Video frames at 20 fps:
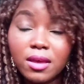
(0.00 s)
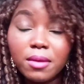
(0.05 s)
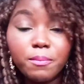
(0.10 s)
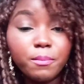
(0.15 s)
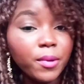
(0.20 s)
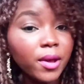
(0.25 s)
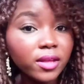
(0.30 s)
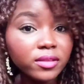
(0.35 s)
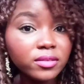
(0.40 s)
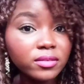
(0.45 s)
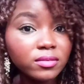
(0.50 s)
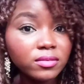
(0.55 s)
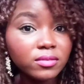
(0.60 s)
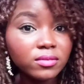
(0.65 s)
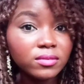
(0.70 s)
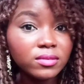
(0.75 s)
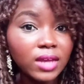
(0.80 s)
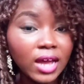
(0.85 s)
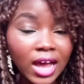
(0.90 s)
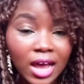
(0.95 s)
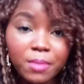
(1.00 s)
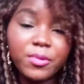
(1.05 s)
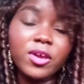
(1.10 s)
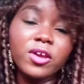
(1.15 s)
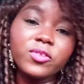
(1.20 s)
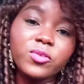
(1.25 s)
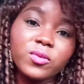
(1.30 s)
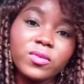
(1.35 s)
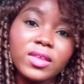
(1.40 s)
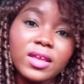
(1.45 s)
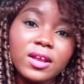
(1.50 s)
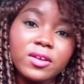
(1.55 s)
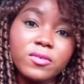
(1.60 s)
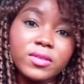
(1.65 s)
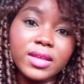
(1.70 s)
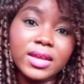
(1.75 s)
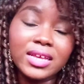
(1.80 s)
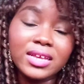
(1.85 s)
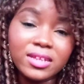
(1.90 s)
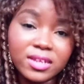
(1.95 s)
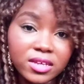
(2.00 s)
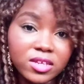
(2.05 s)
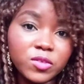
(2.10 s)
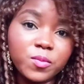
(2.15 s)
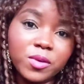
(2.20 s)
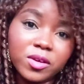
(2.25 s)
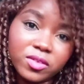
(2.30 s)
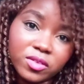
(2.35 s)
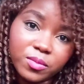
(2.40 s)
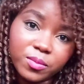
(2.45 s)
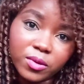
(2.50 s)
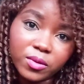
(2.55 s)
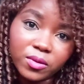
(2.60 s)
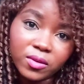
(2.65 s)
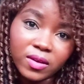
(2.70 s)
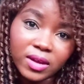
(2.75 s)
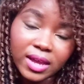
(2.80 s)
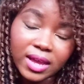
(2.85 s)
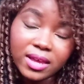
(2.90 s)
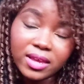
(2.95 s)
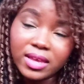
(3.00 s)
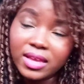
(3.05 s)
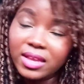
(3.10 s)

But I'm here to tell you that it is possible, okay?